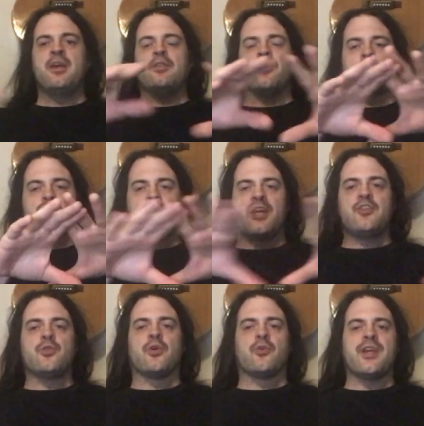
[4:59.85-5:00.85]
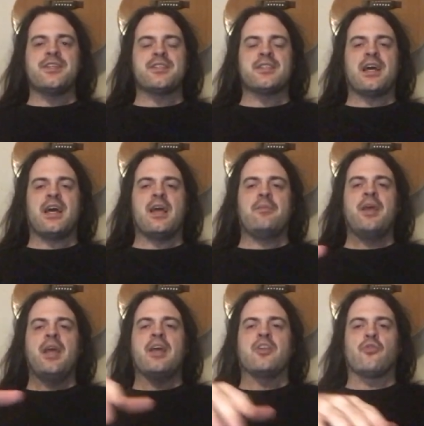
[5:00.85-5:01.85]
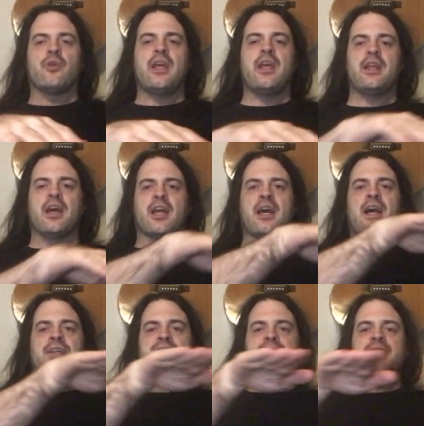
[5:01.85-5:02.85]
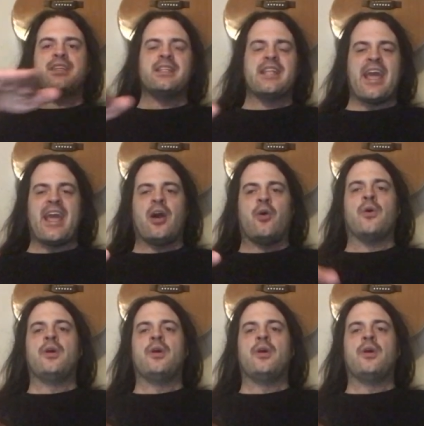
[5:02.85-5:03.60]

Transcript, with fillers: They're trying to erase time and create a constant now.